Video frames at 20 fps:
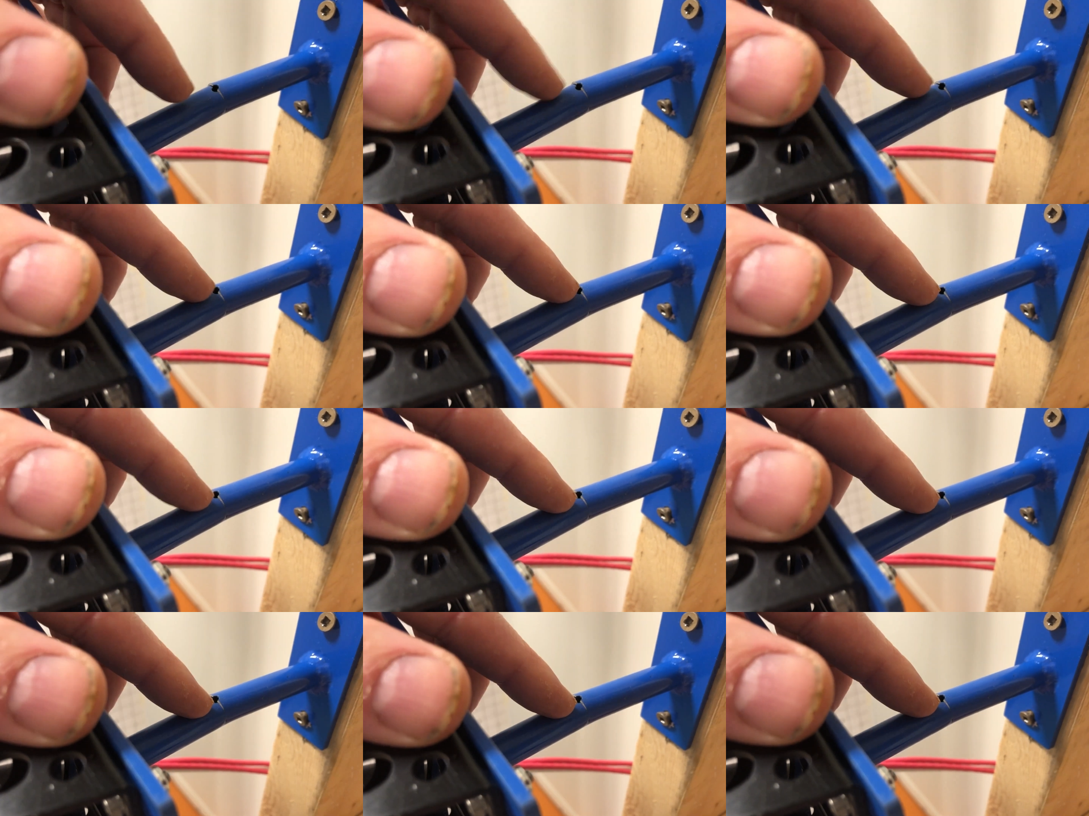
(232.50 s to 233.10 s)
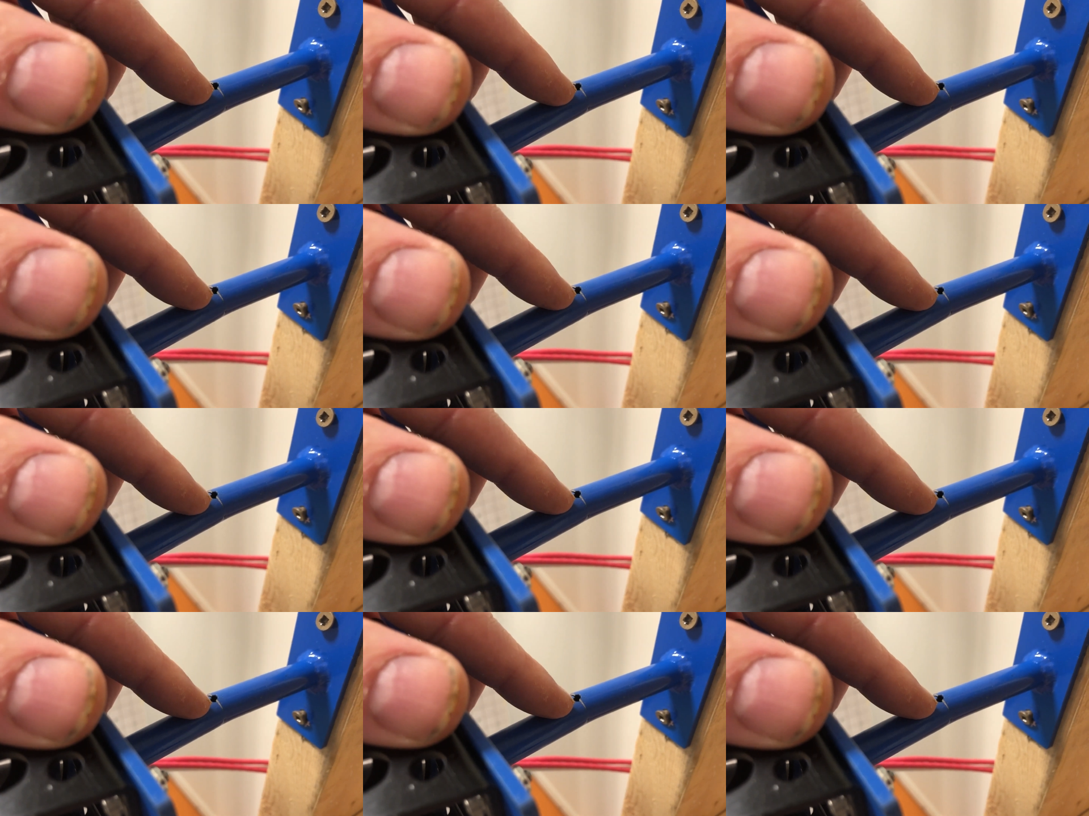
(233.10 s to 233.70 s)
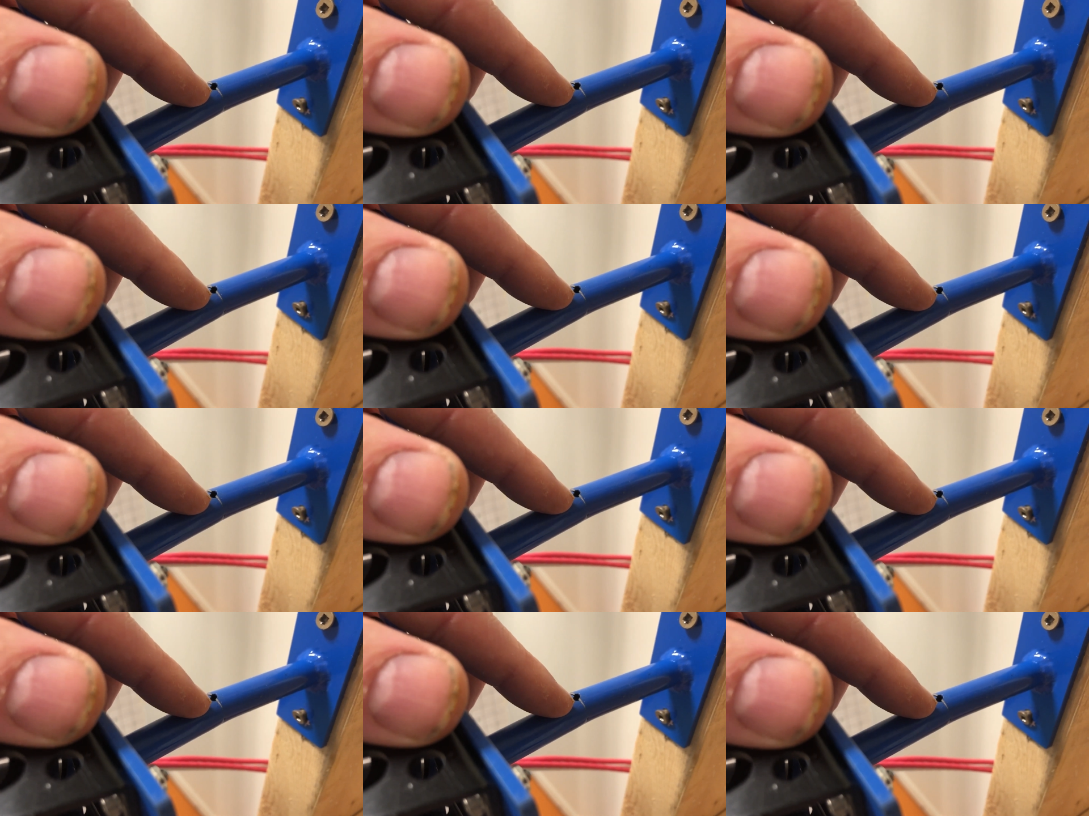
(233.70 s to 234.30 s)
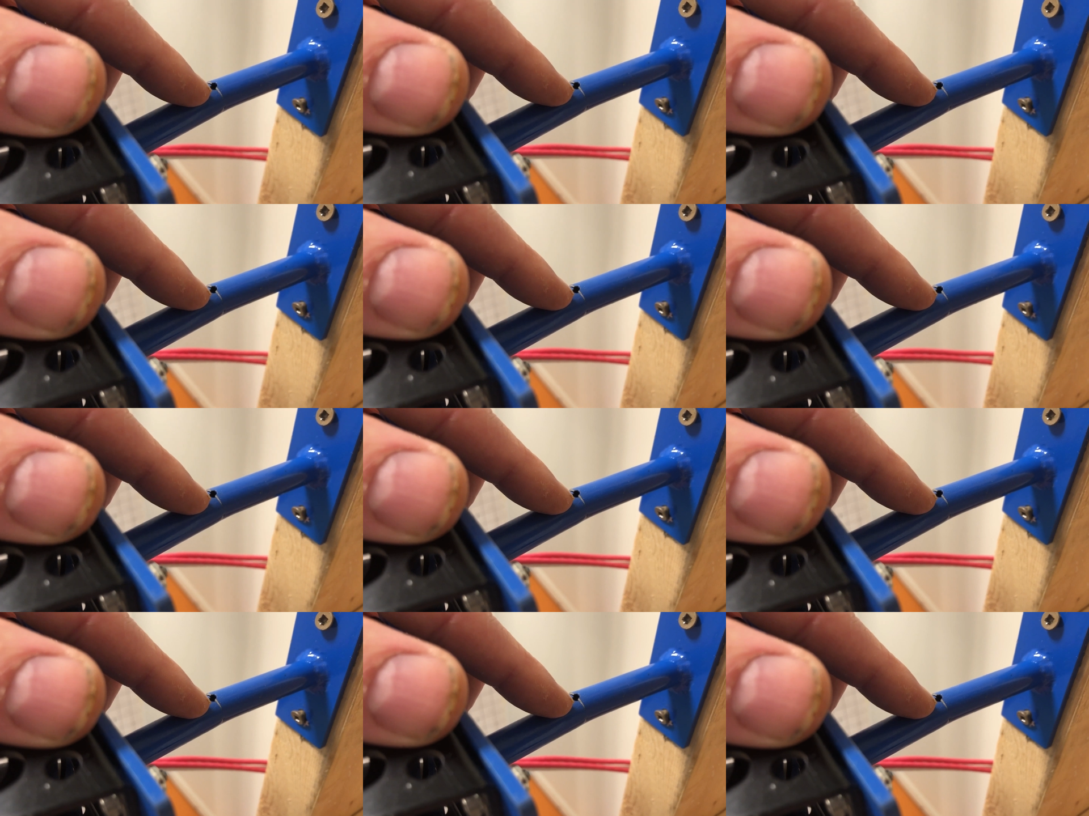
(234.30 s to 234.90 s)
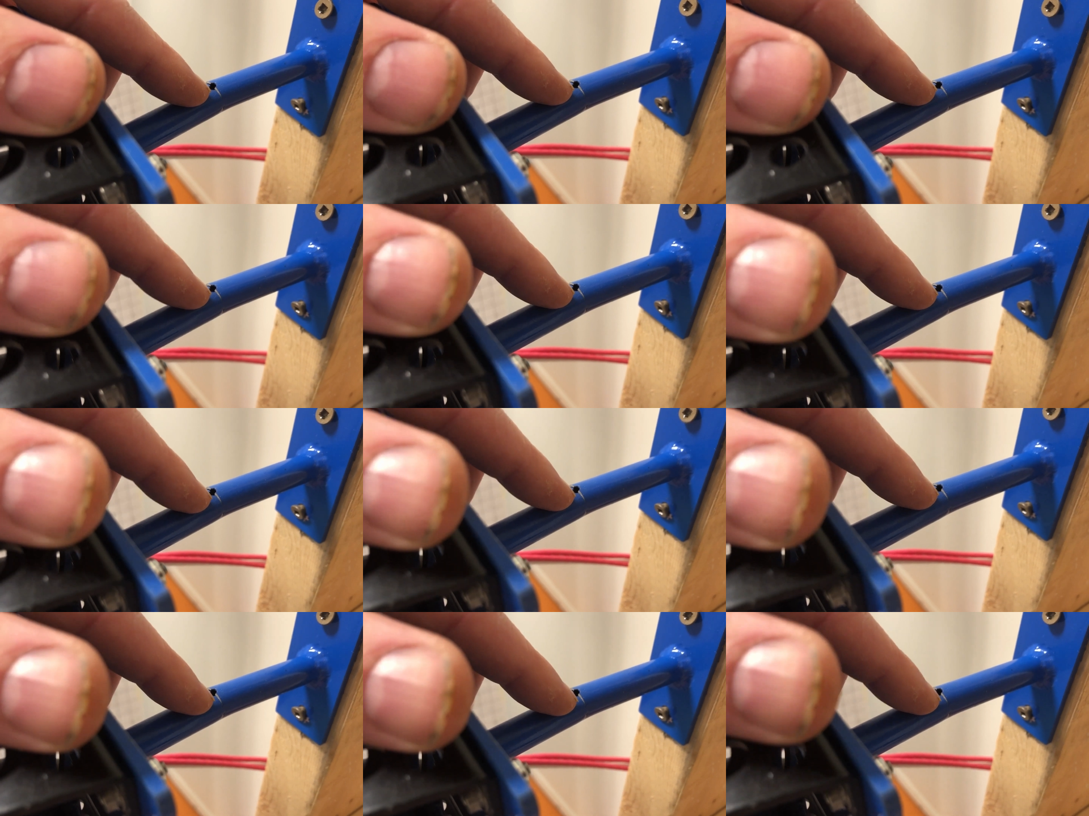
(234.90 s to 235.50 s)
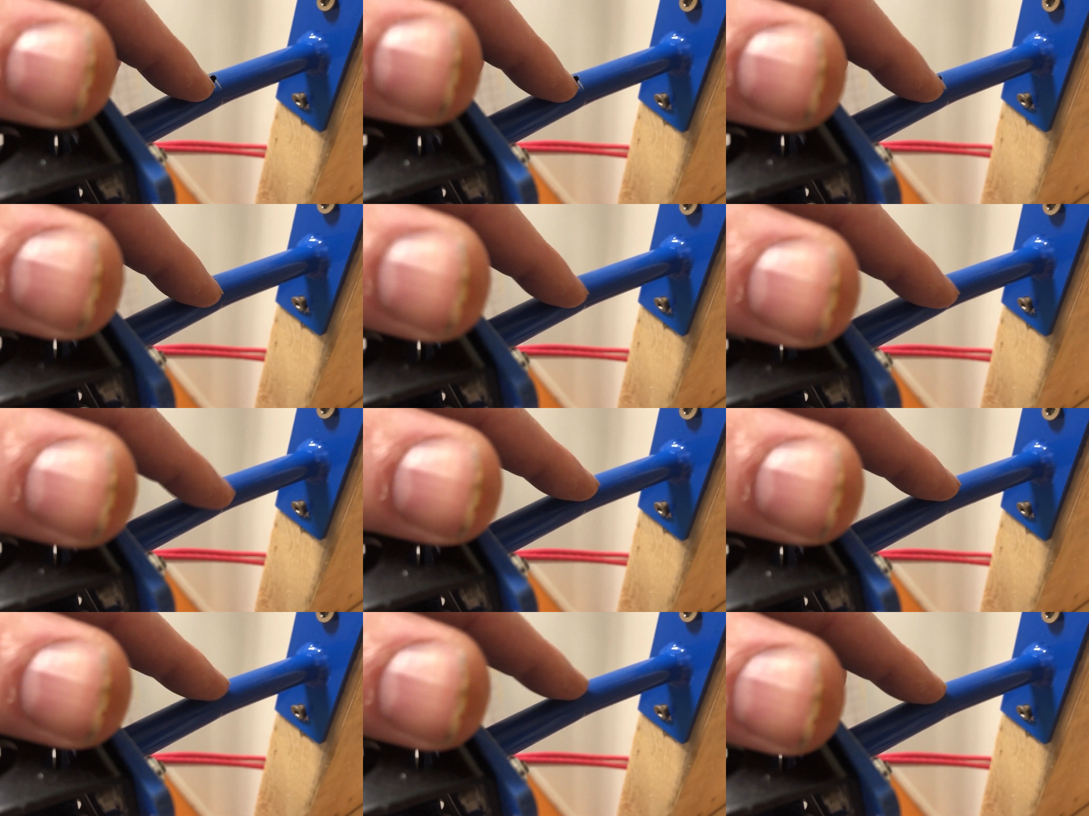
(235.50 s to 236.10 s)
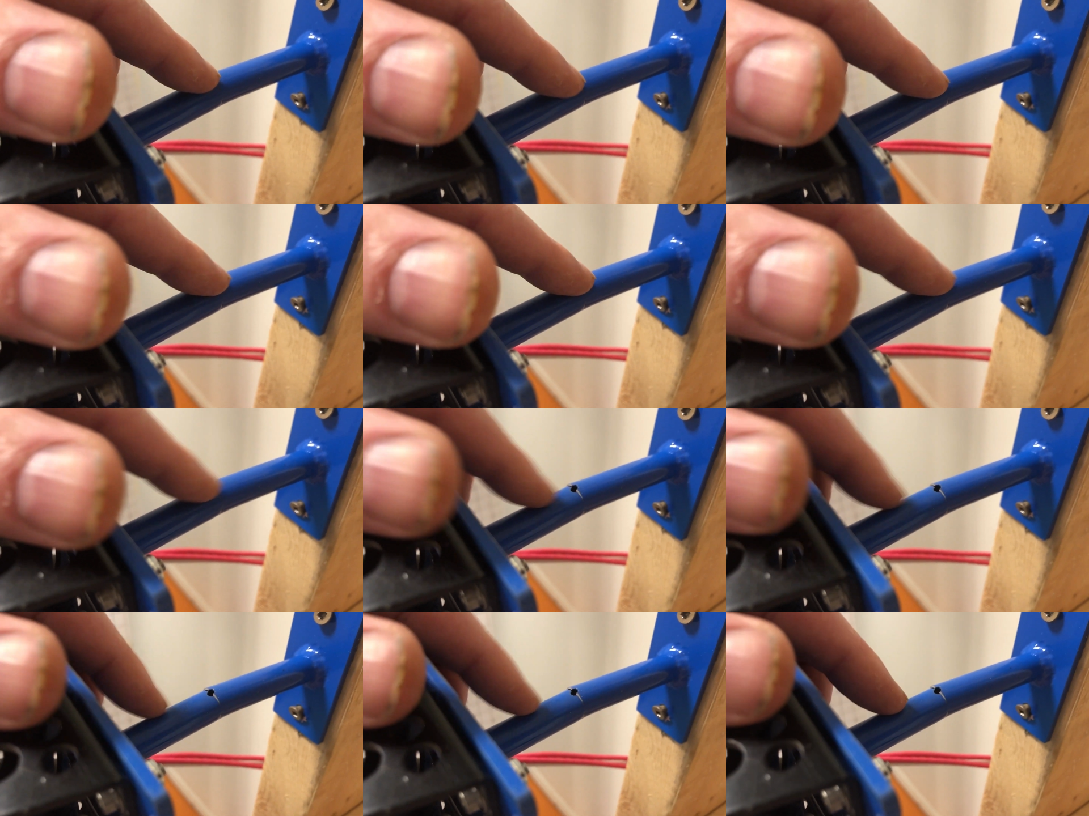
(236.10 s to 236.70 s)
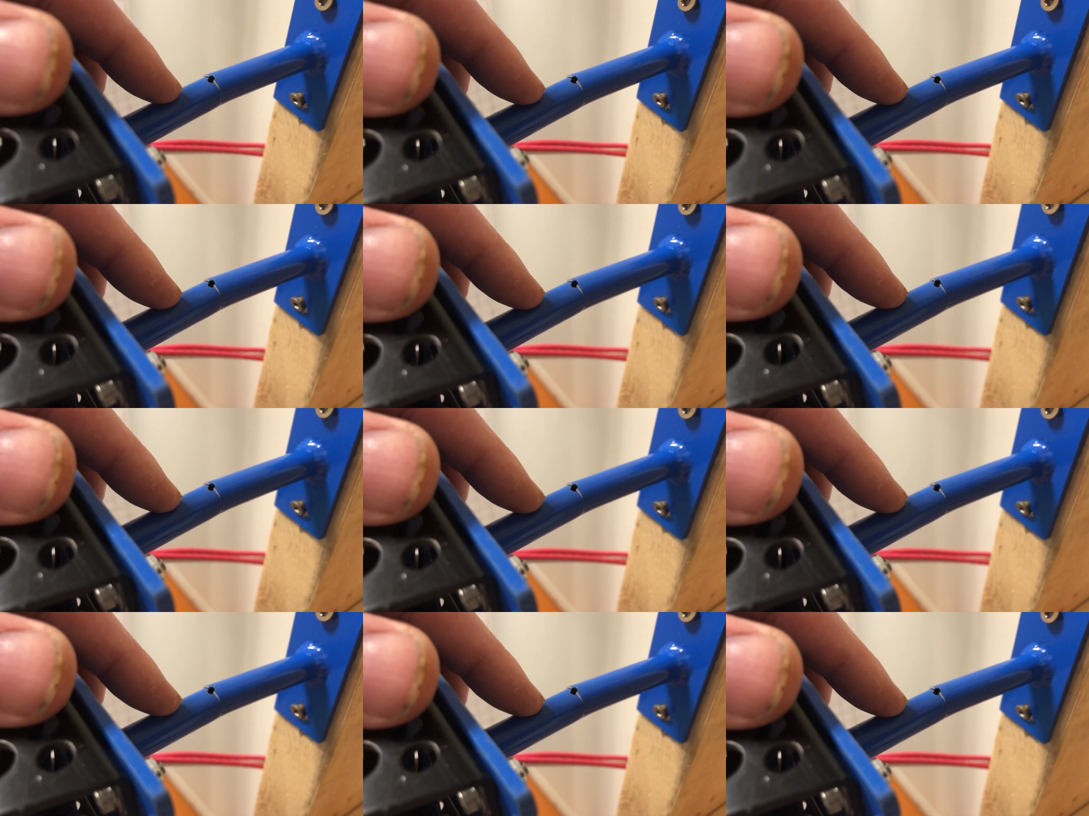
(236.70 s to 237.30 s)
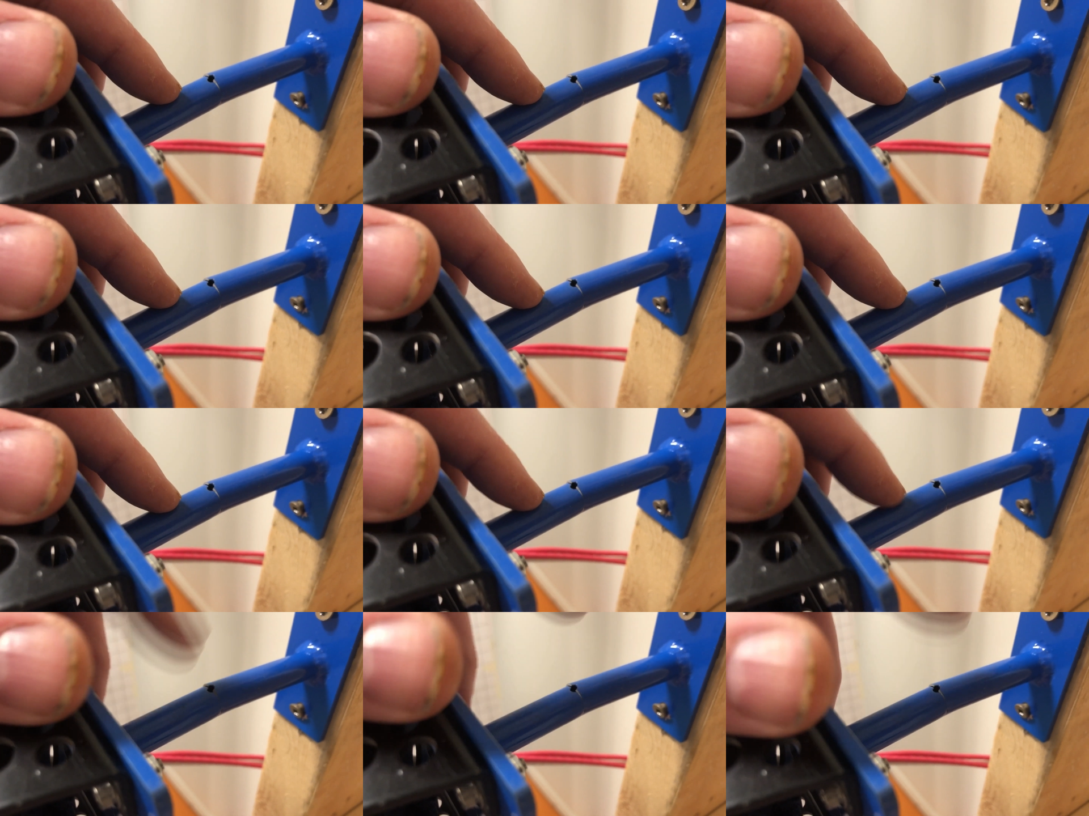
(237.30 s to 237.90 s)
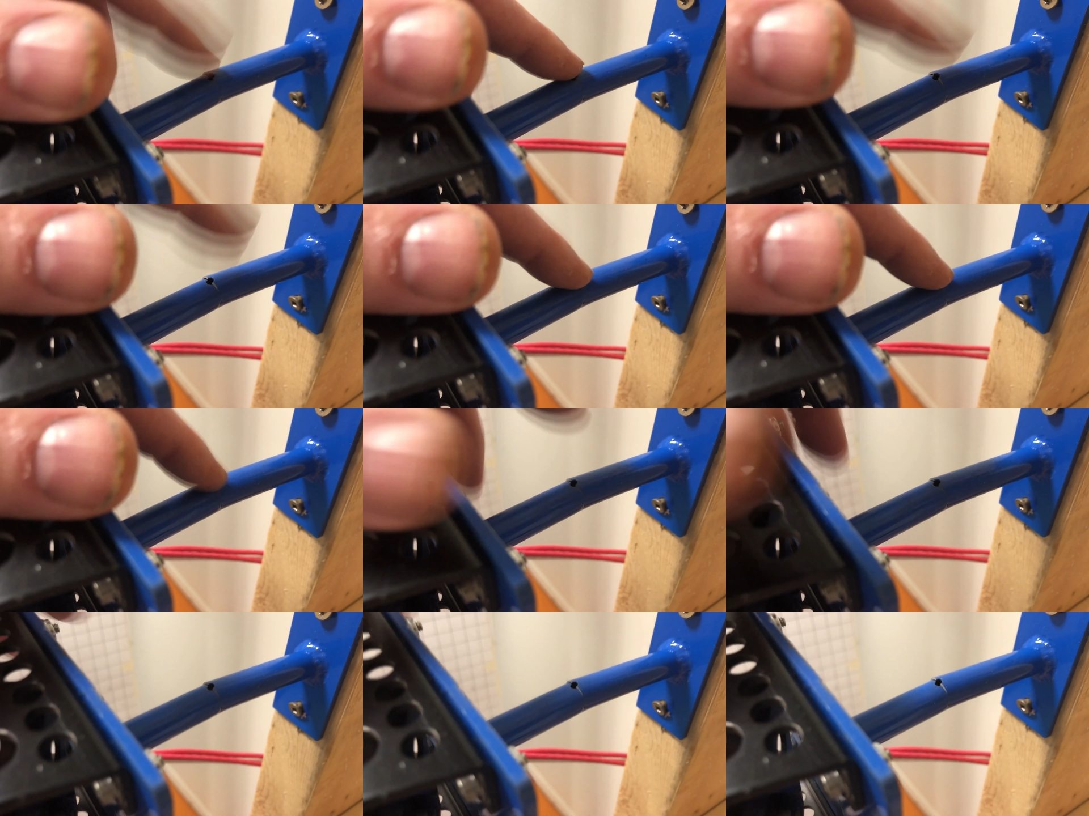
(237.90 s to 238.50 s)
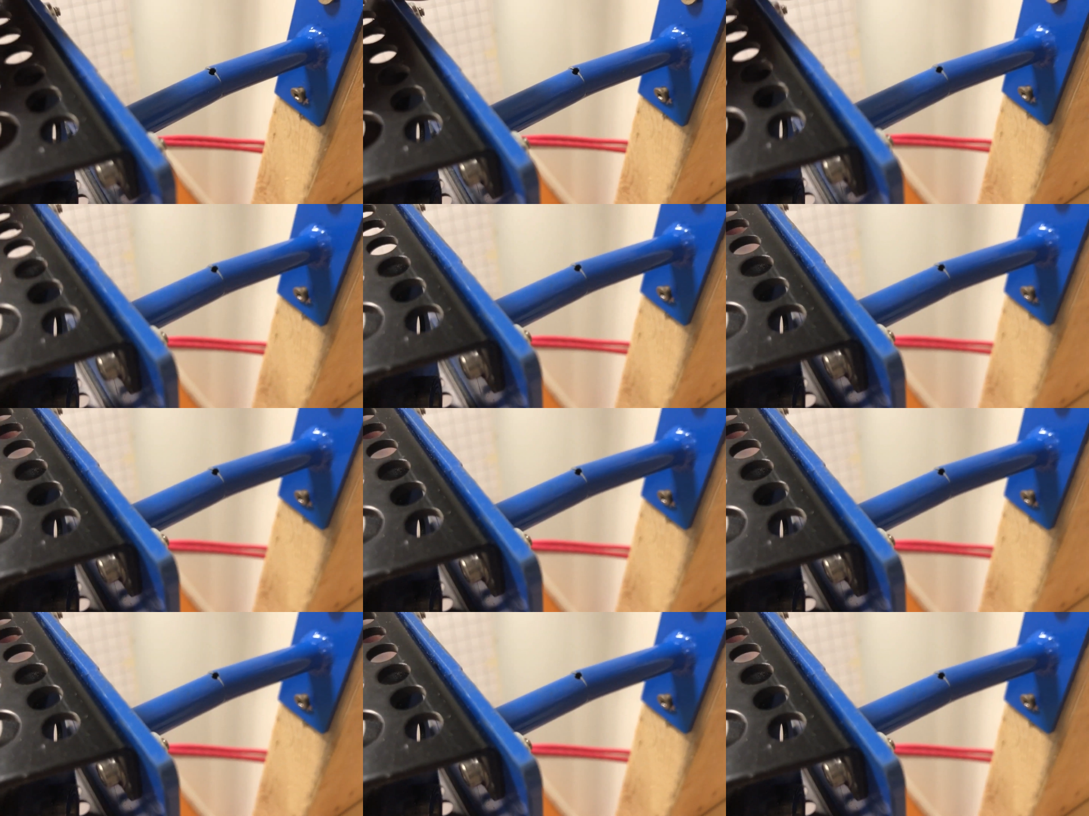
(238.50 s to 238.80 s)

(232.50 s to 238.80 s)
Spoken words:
No face is visible, so there are no lips to read.